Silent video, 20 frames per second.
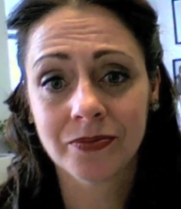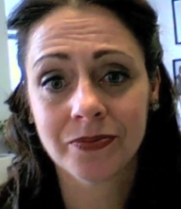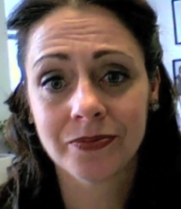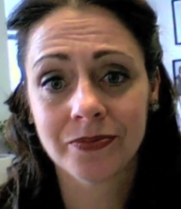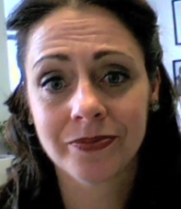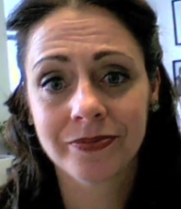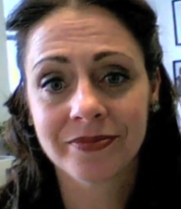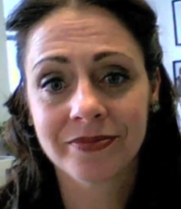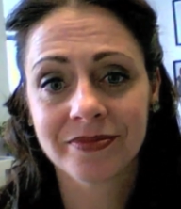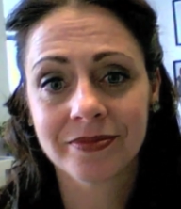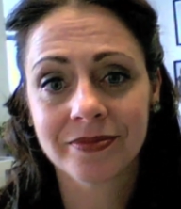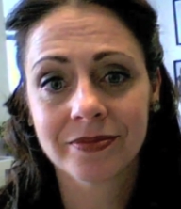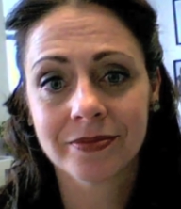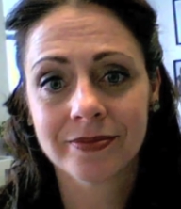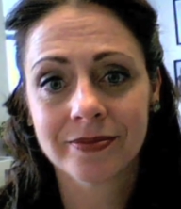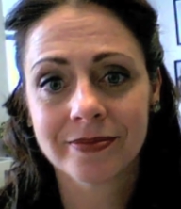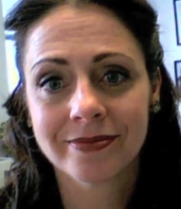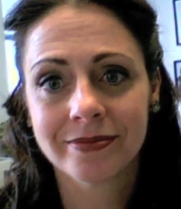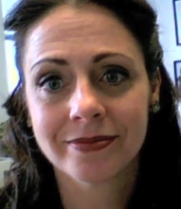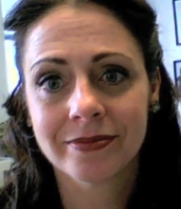
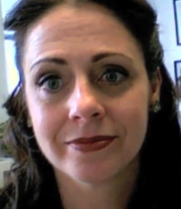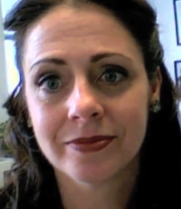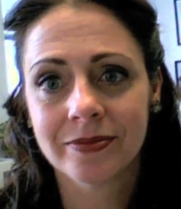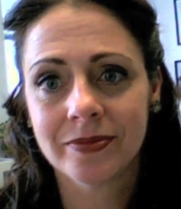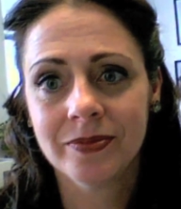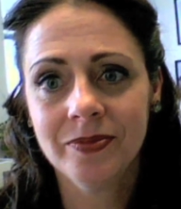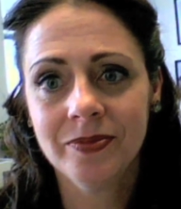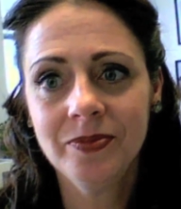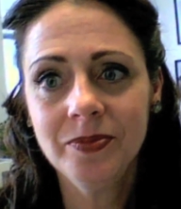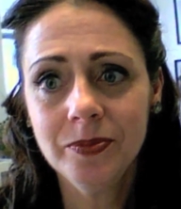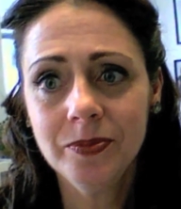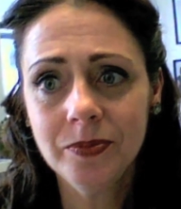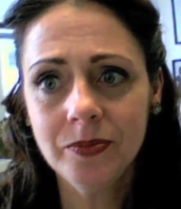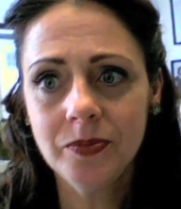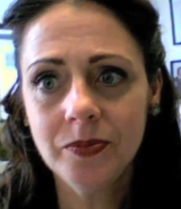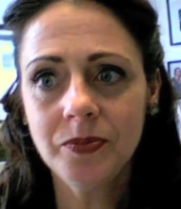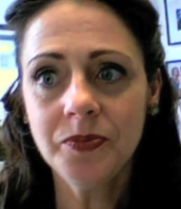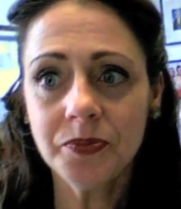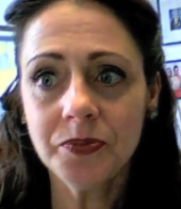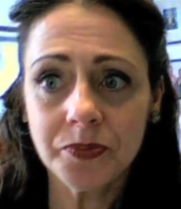
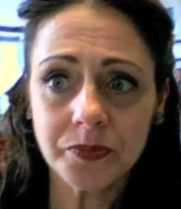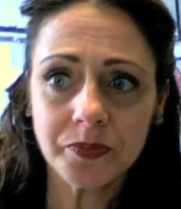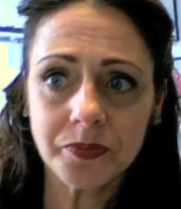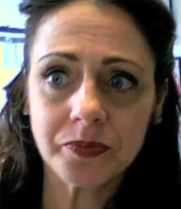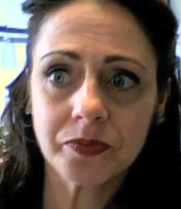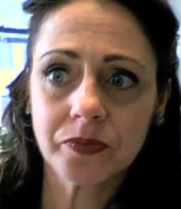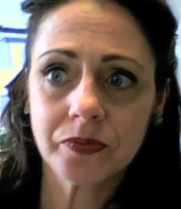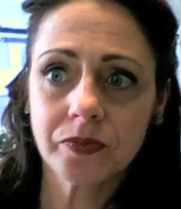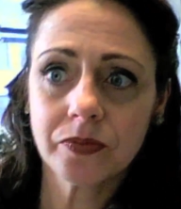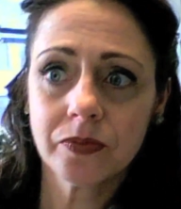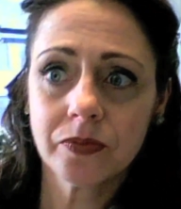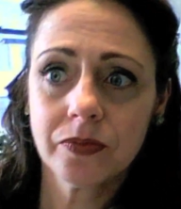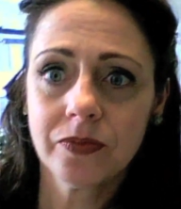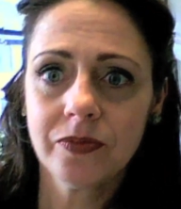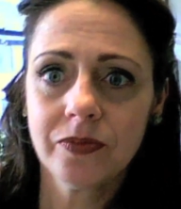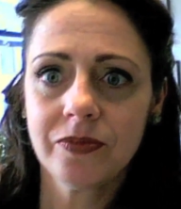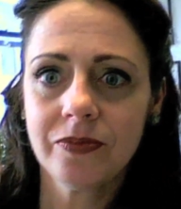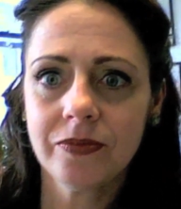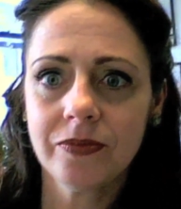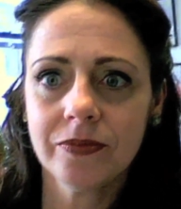
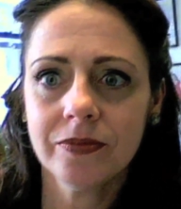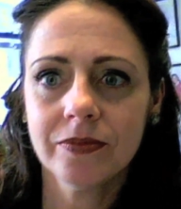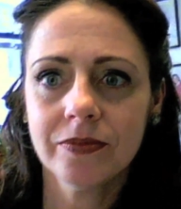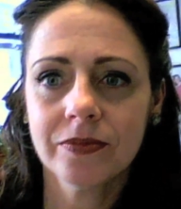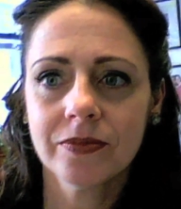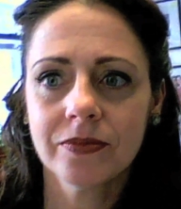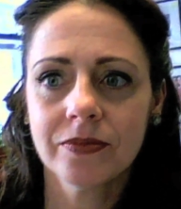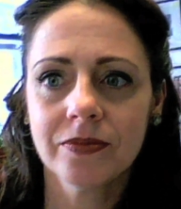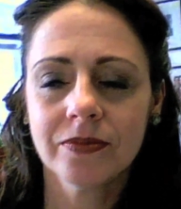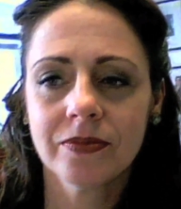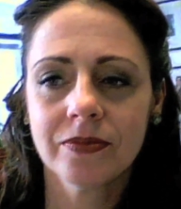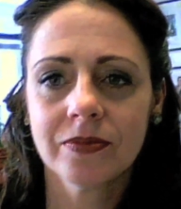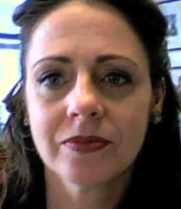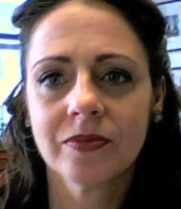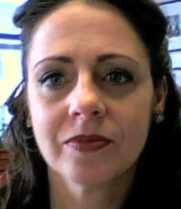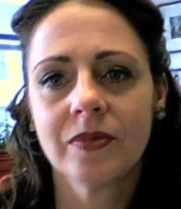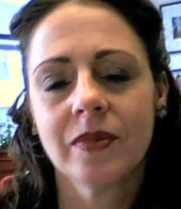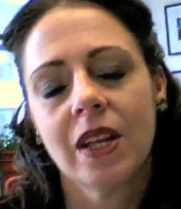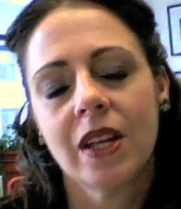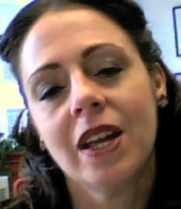Nobody speaks.